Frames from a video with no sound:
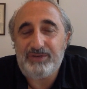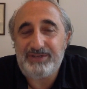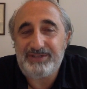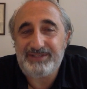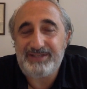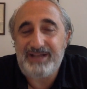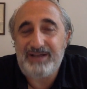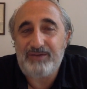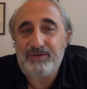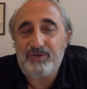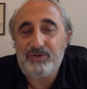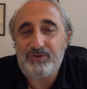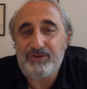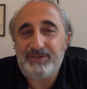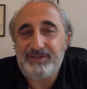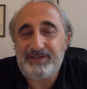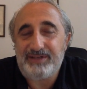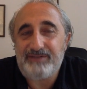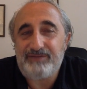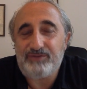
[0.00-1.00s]
is now known
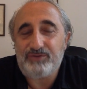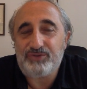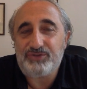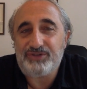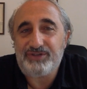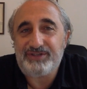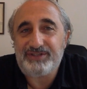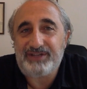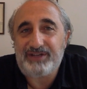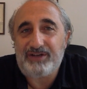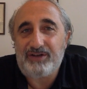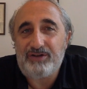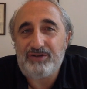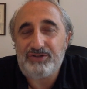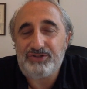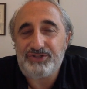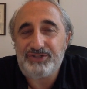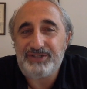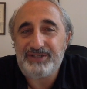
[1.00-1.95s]
as evolutionary psychology.